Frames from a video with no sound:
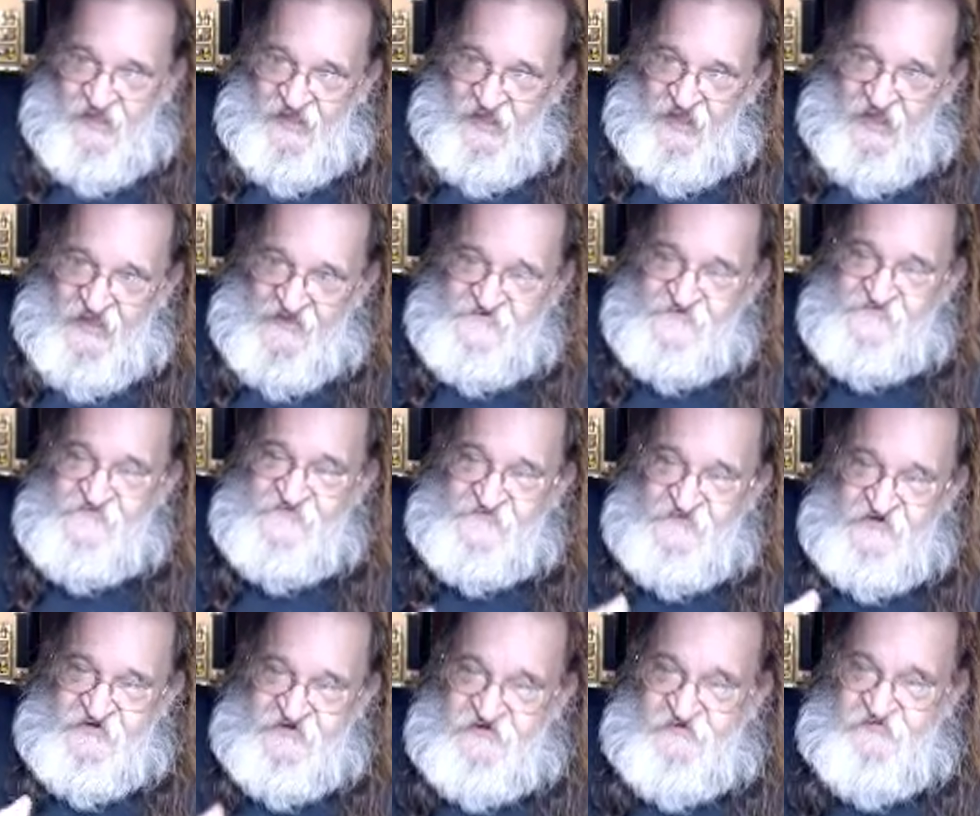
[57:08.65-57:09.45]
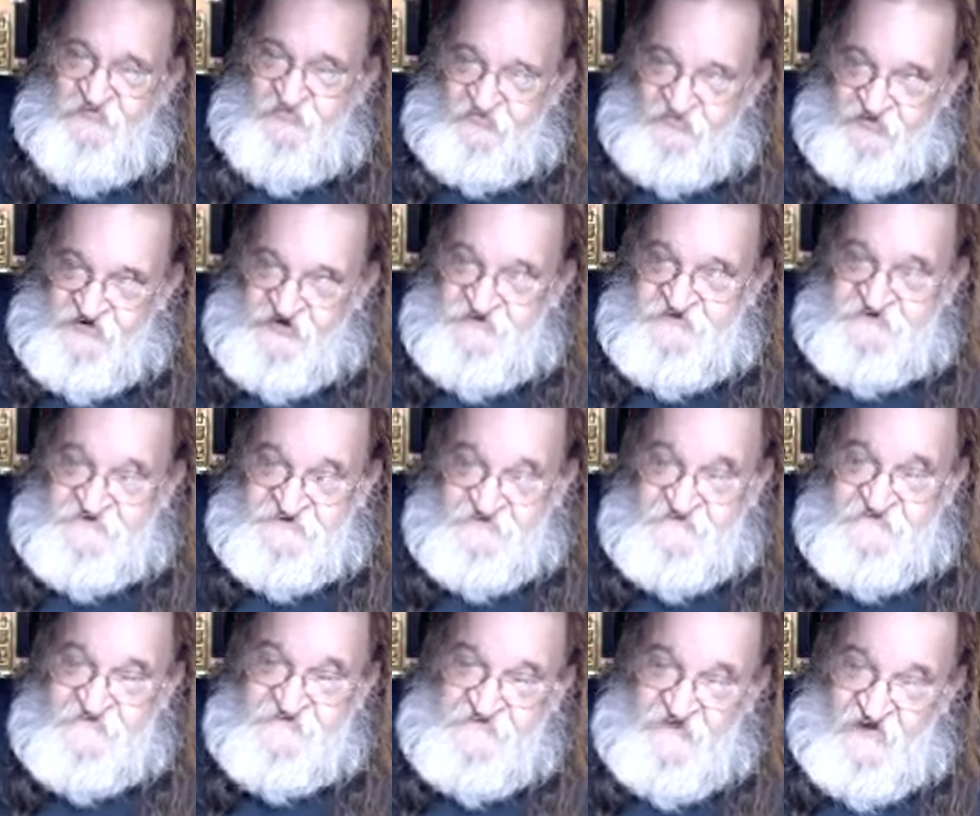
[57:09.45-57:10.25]
as it
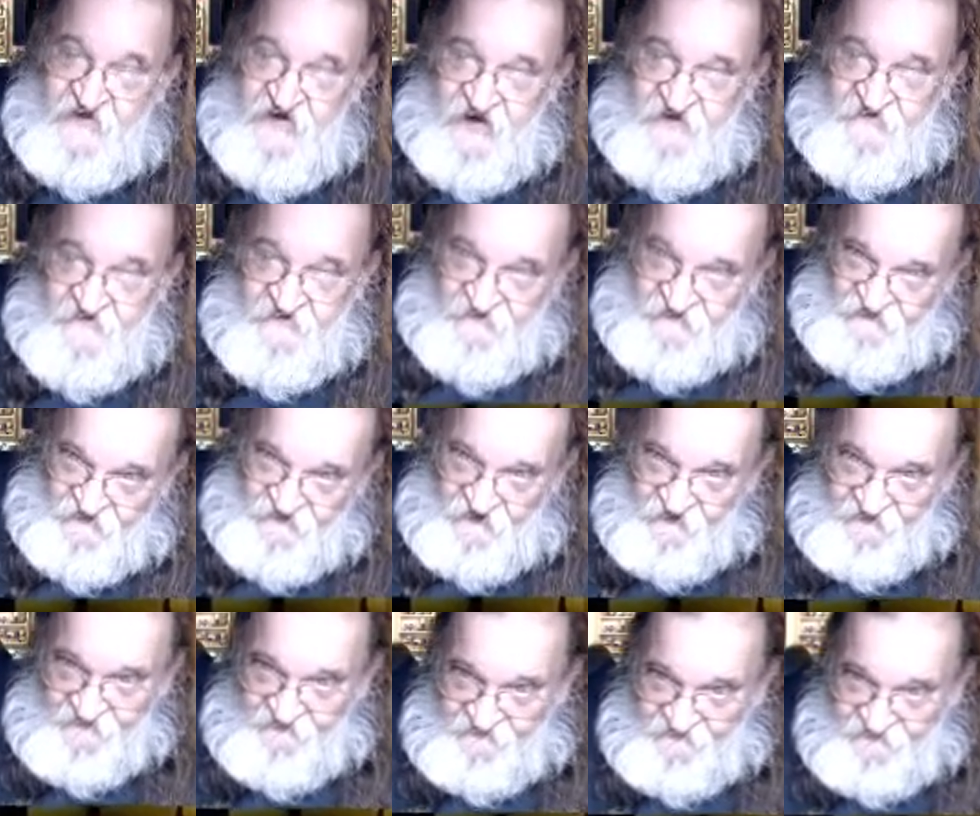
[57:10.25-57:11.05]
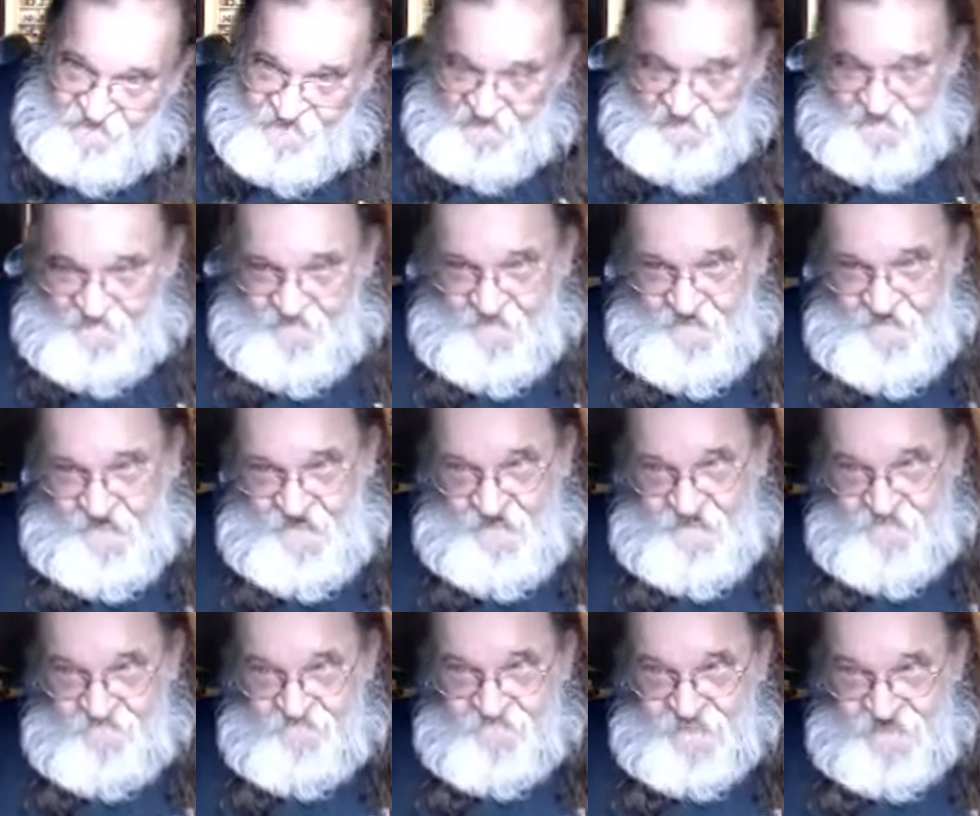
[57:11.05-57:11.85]
reaches the
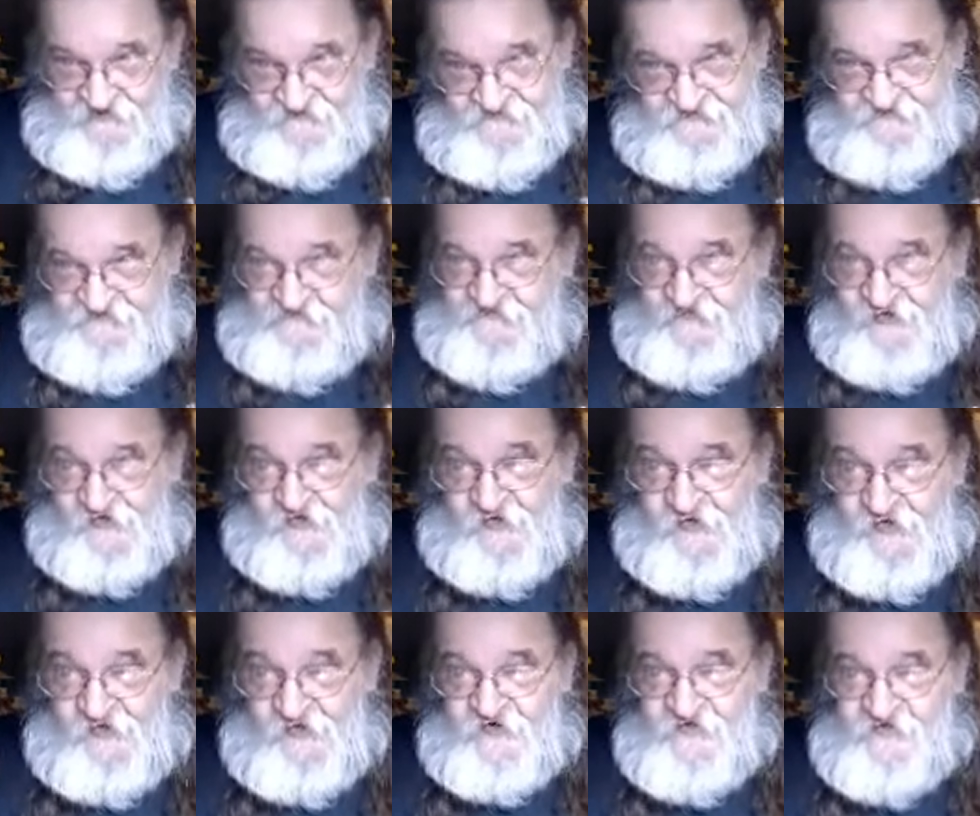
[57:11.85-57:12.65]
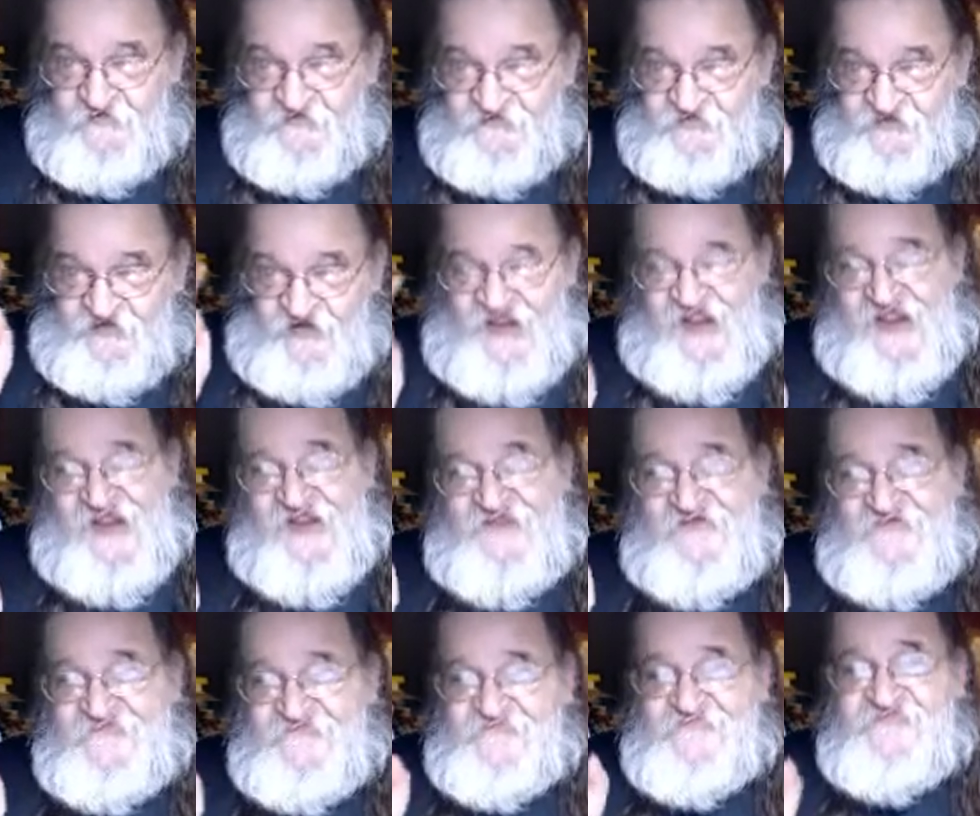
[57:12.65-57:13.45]
mature
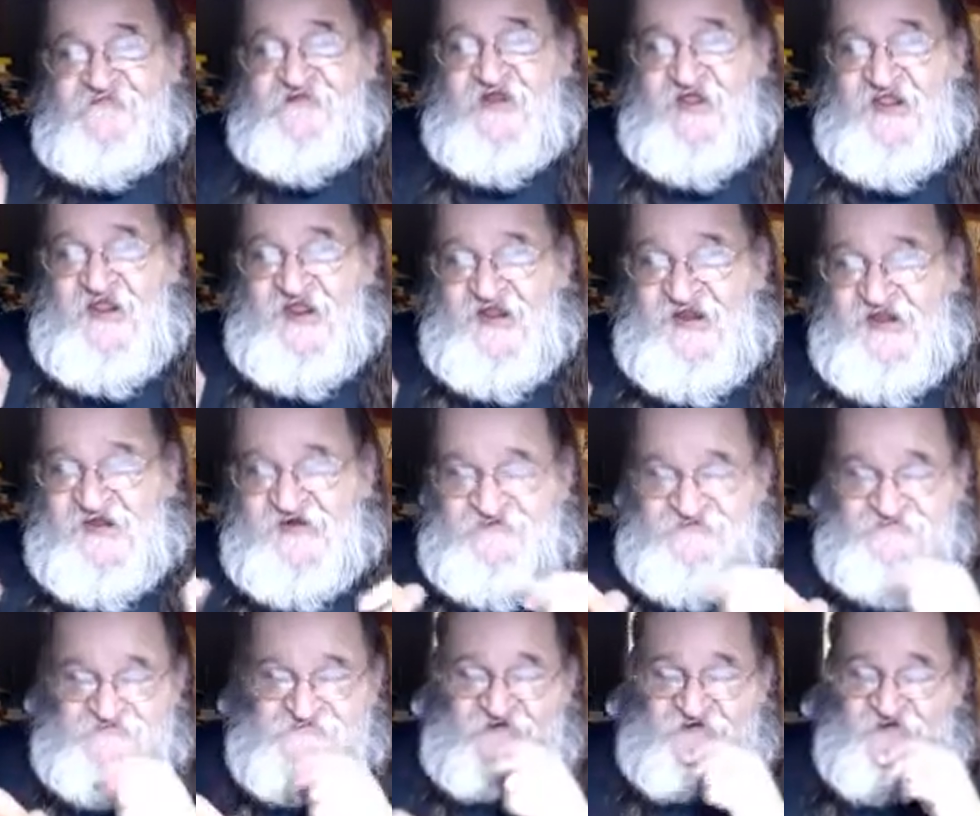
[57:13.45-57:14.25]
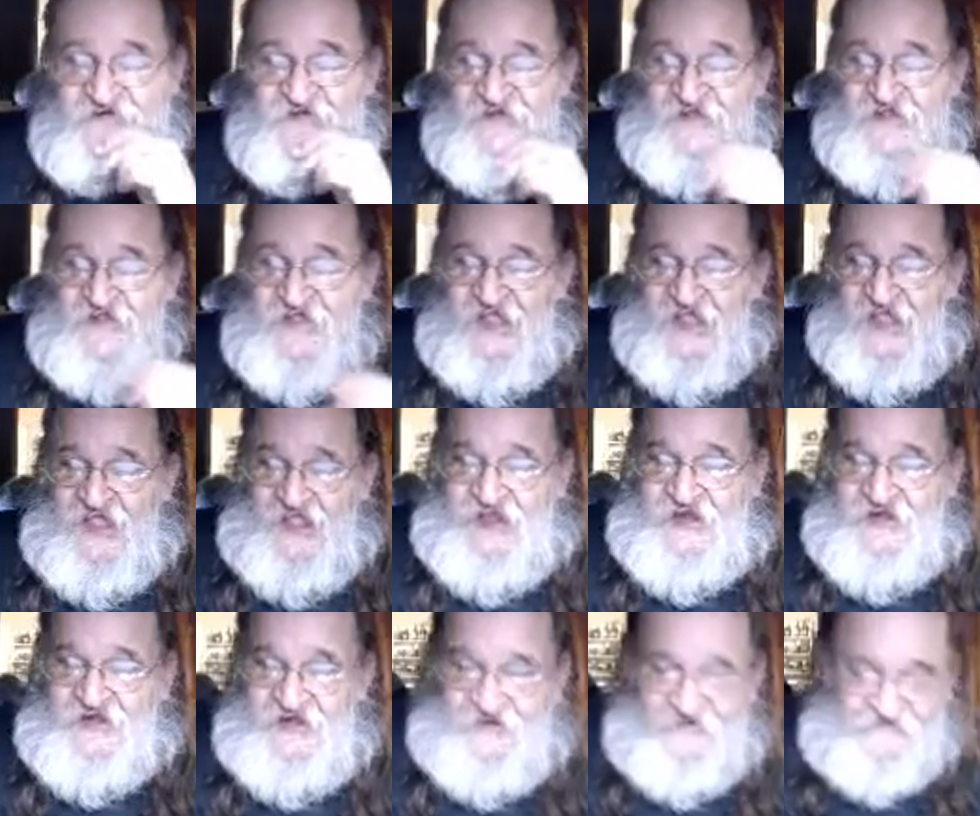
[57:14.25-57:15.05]
tank stage,
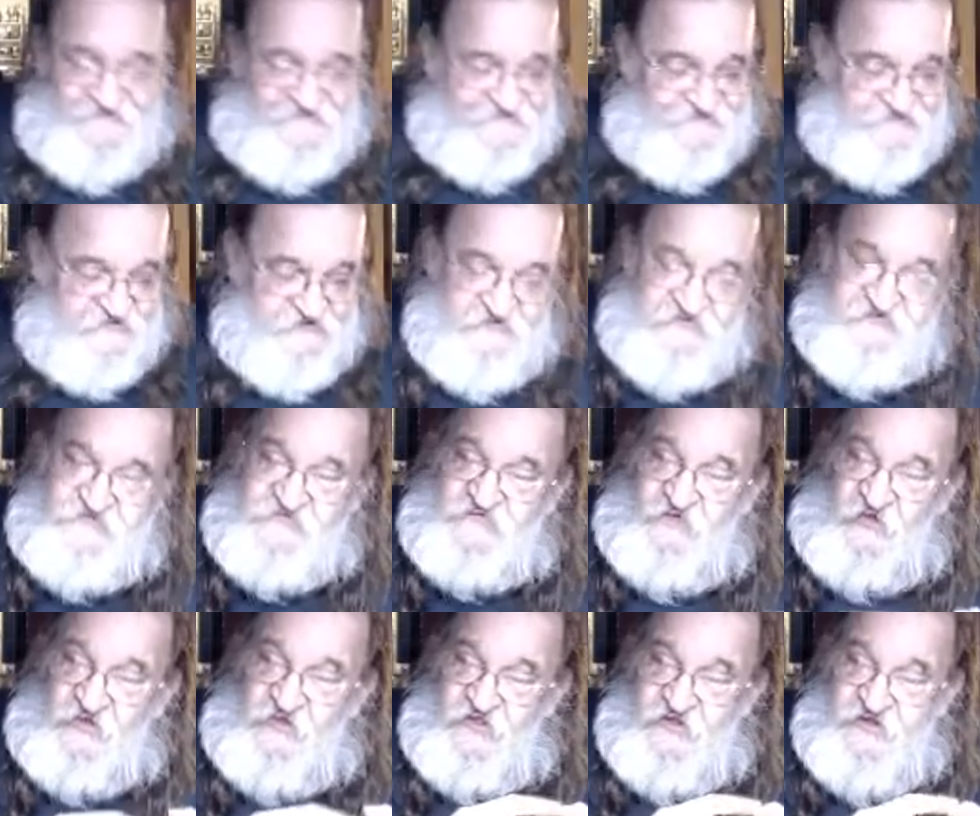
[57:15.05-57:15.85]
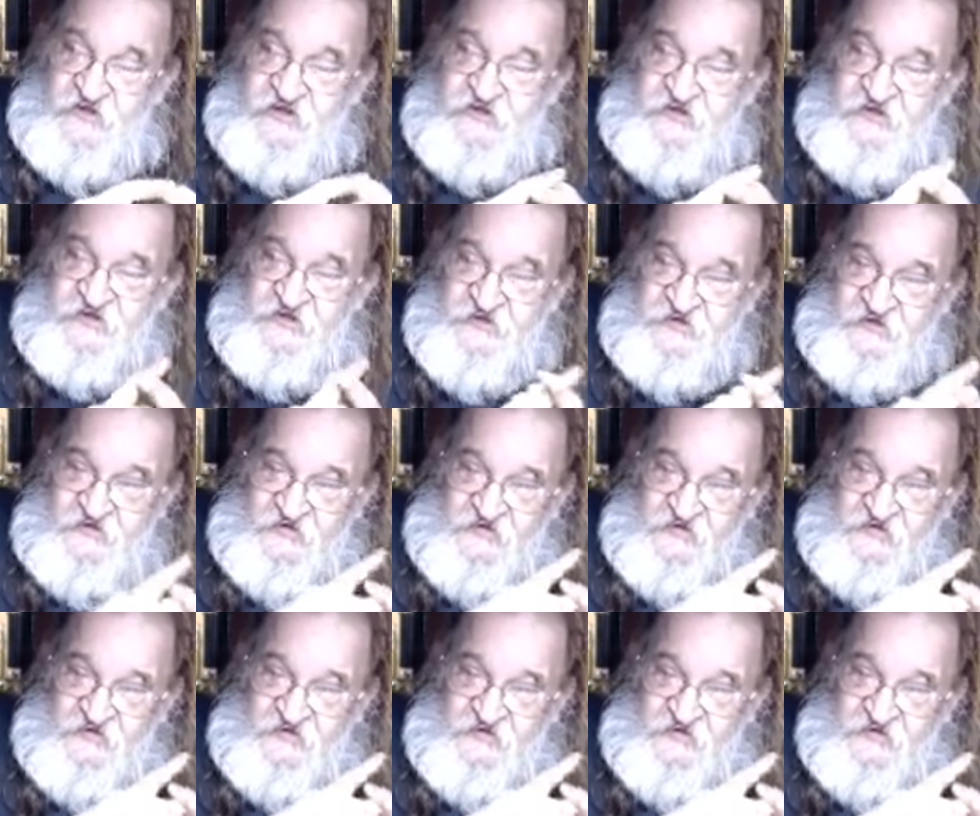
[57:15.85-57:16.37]
and it's usually